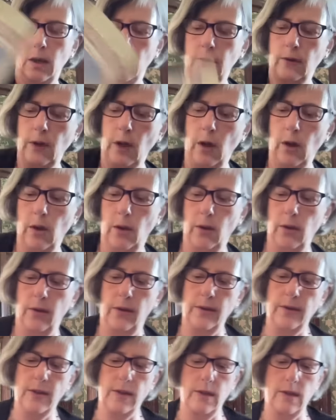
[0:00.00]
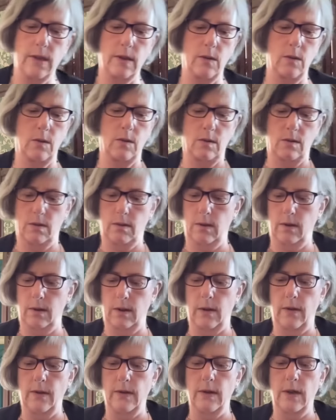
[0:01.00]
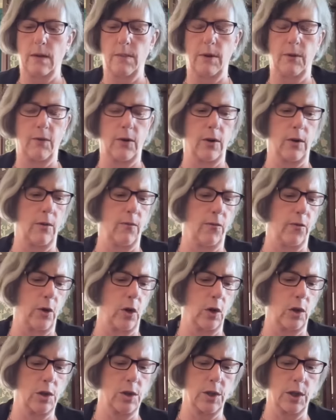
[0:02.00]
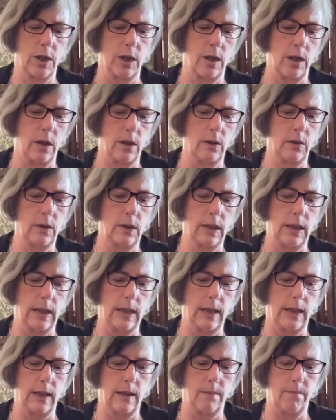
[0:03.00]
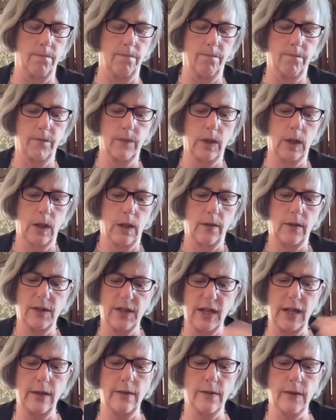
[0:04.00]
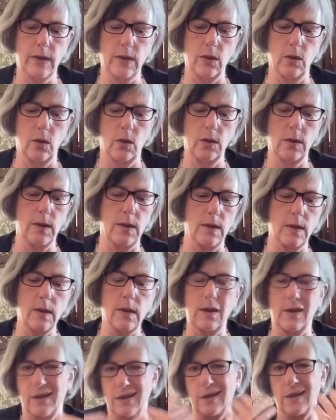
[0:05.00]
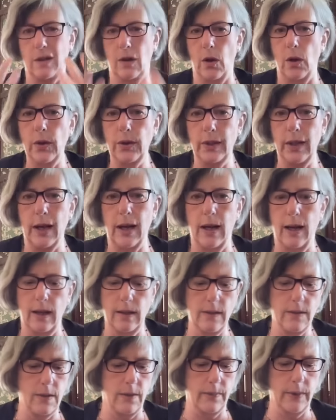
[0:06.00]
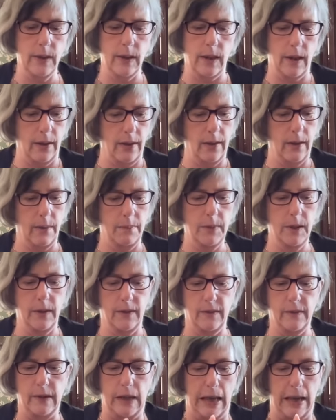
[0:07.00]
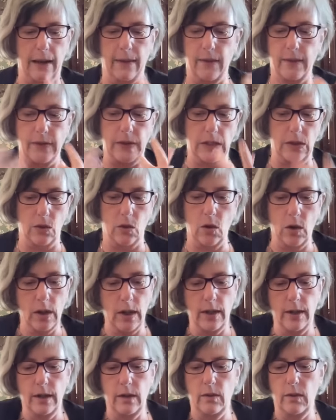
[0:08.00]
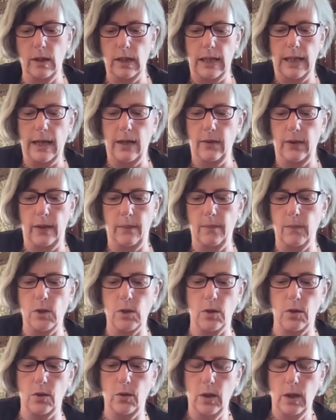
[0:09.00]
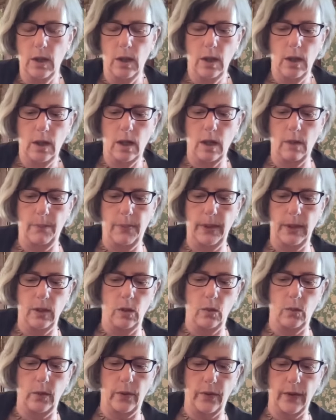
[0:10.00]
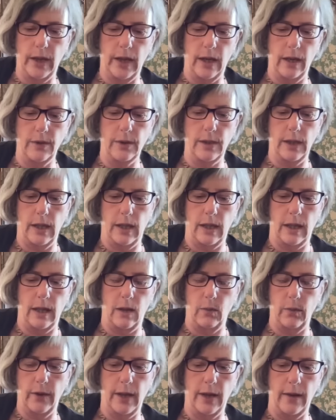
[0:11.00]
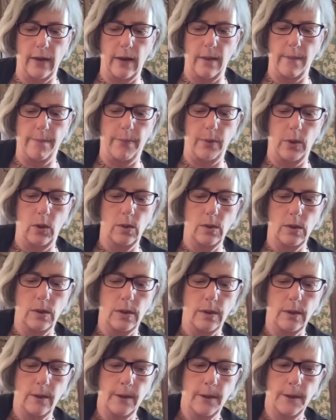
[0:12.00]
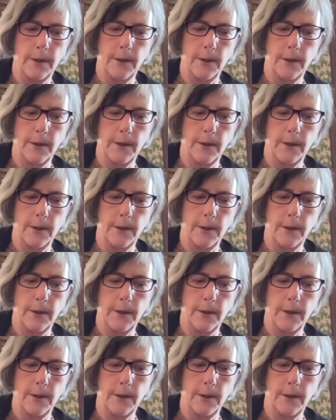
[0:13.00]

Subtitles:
So this is, you know, this is going to be very volatile. The Ten of Swords is a no card, so I'm going to say that they're not going to allow him to appeal without that bond,